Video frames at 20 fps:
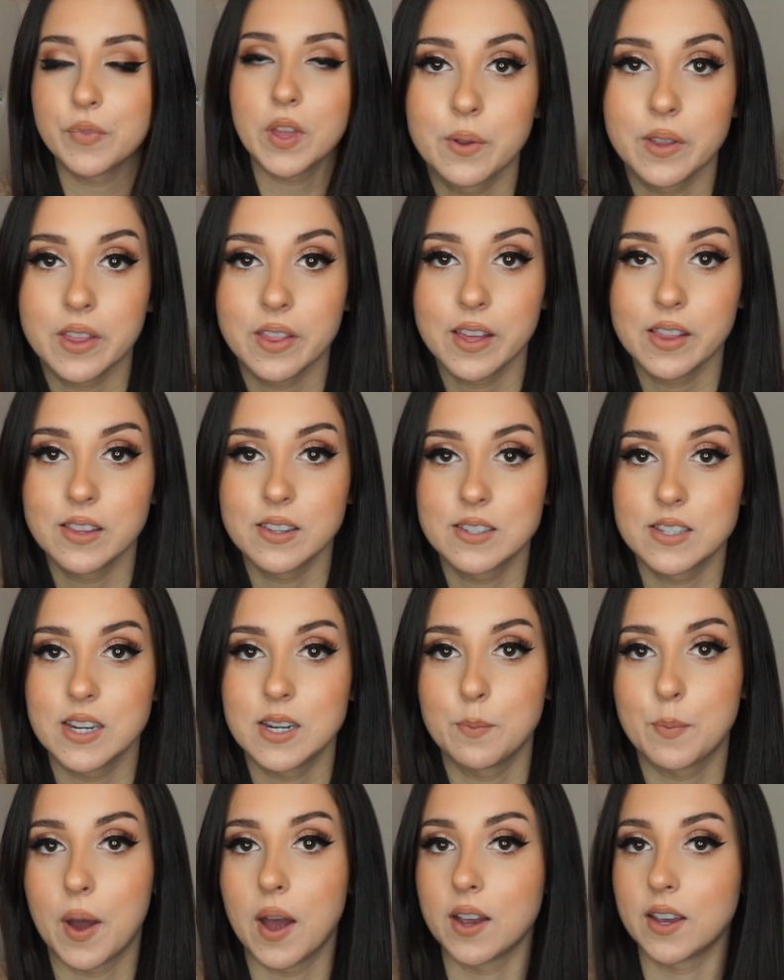I really like listening
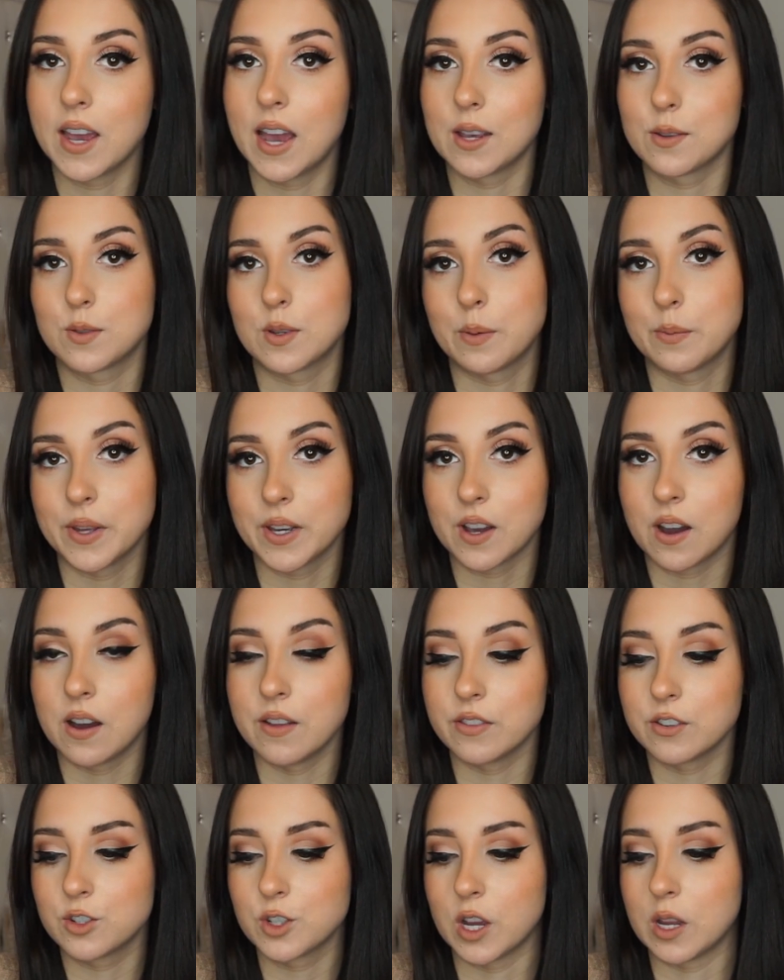to podcasts when I'm like
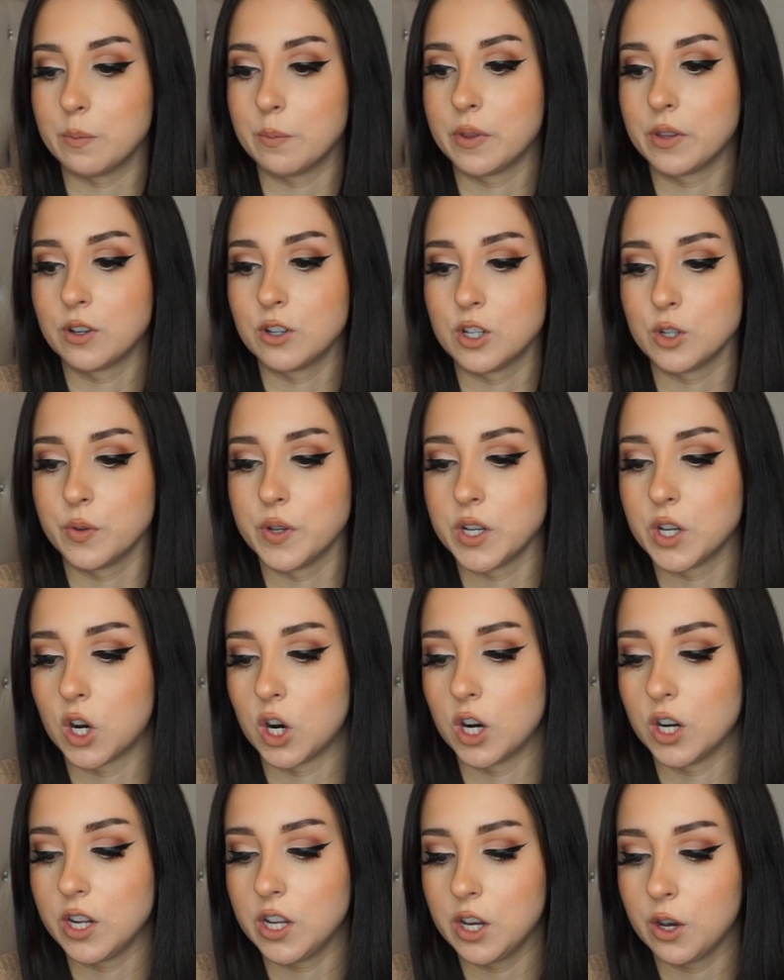on the treadmill or doing
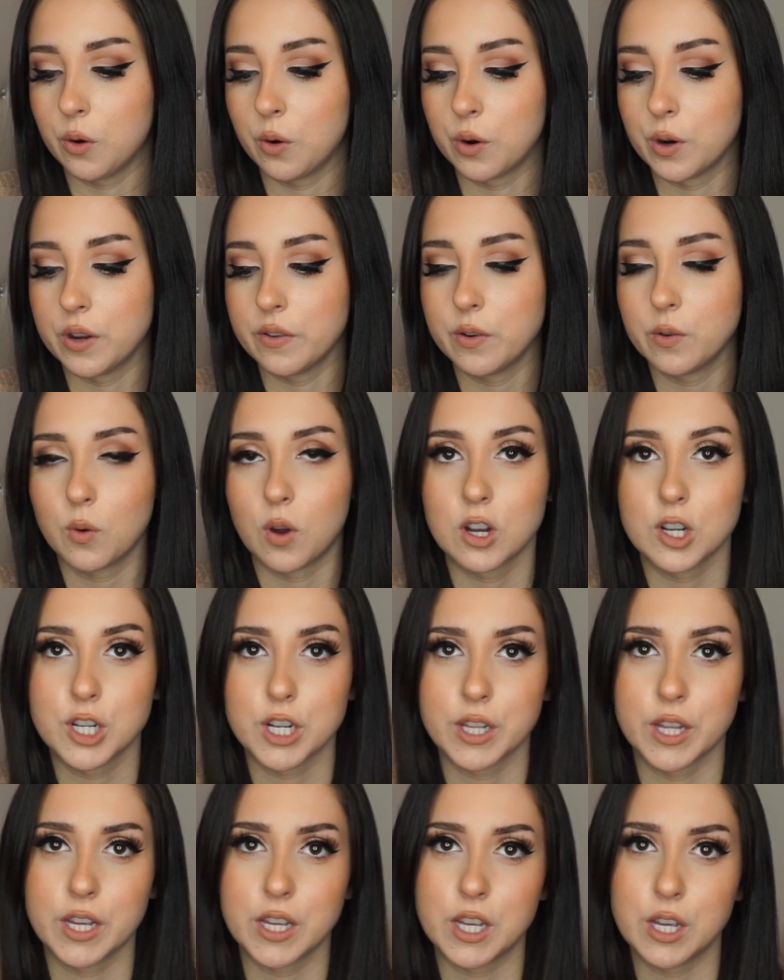cardio, or even
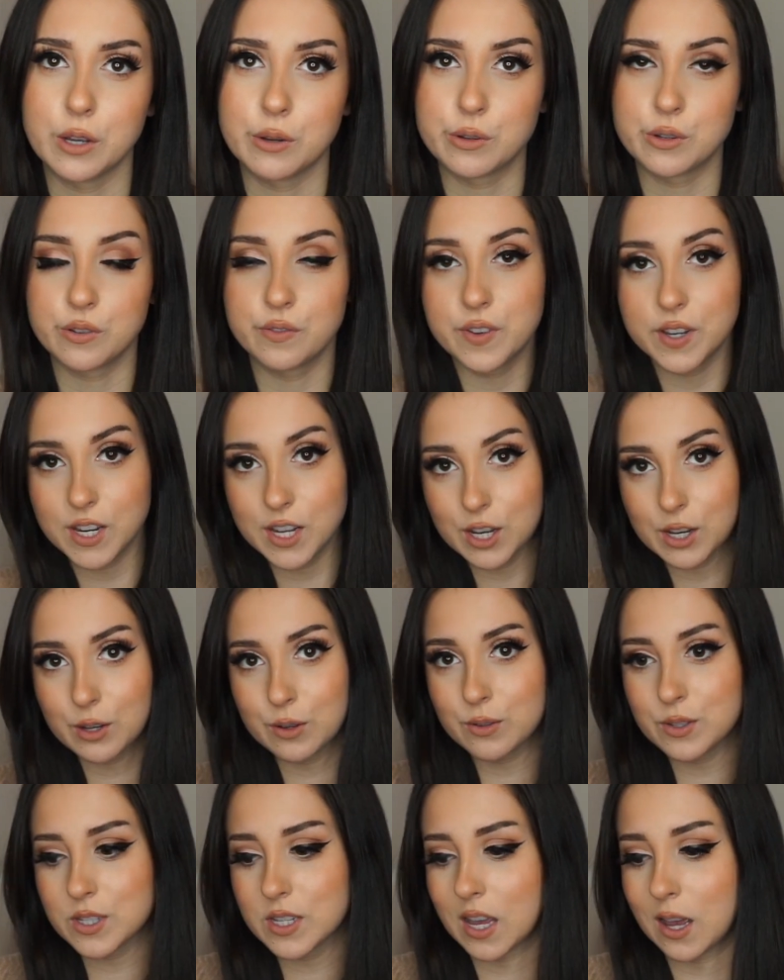watching like YouTube
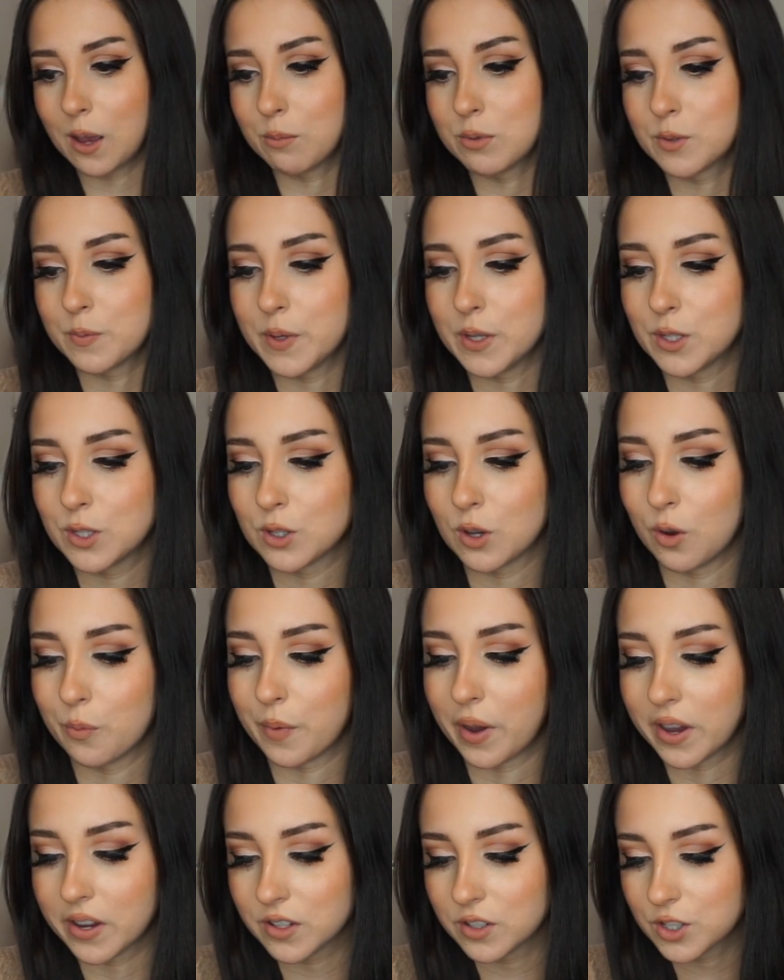videos. Helps me so
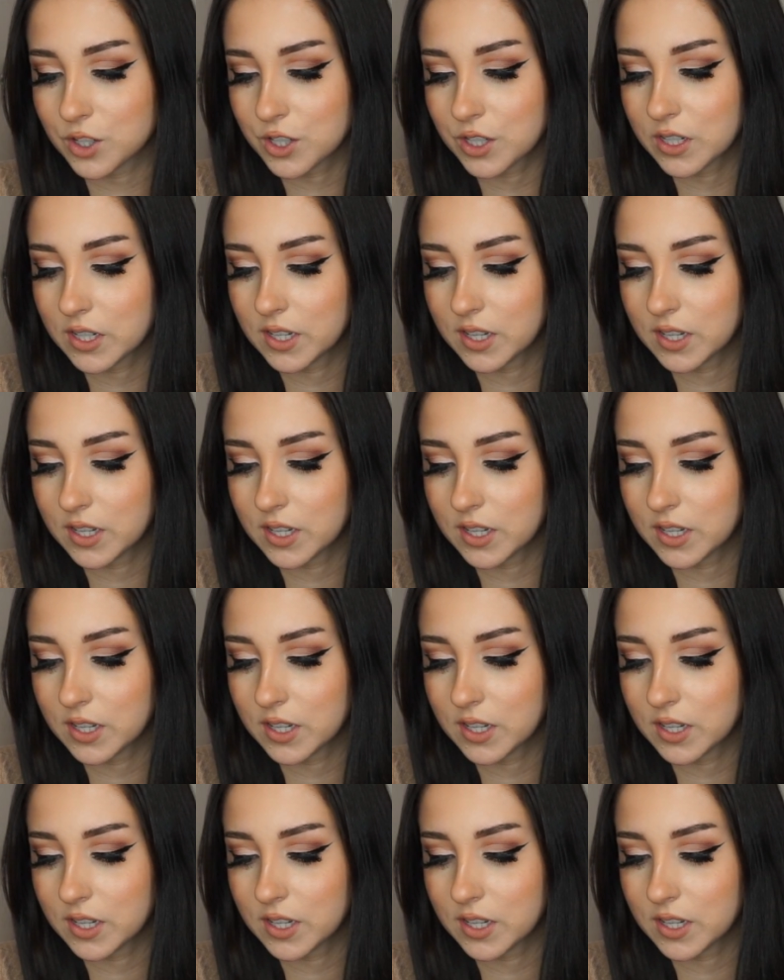much.